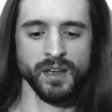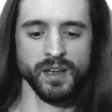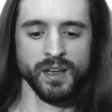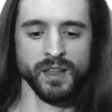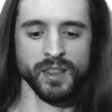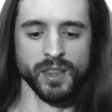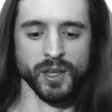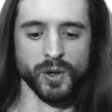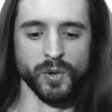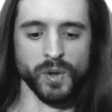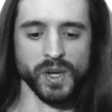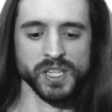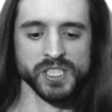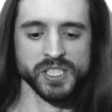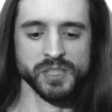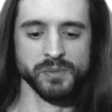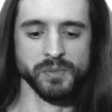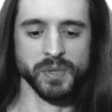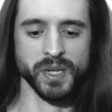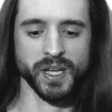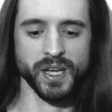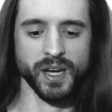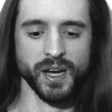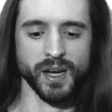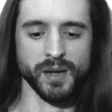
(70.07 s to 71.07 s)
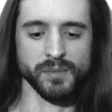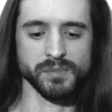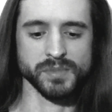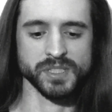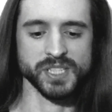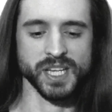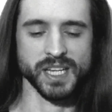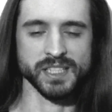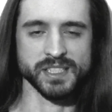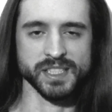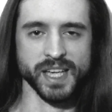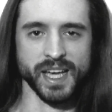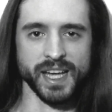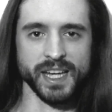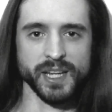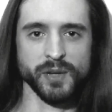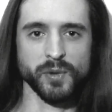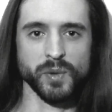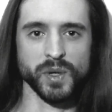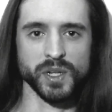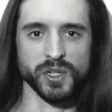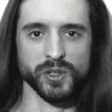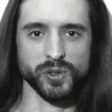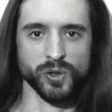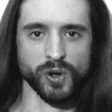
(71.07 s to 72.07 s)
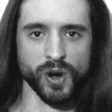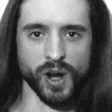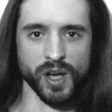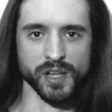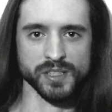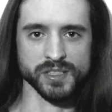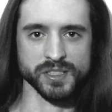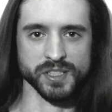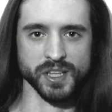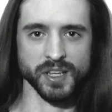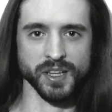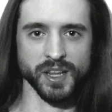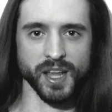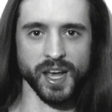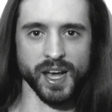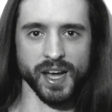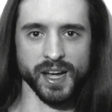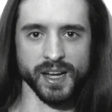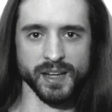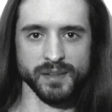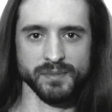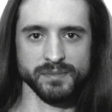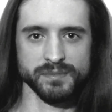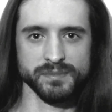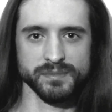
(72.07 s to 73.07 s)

the question becomes, has anyone crossed the line?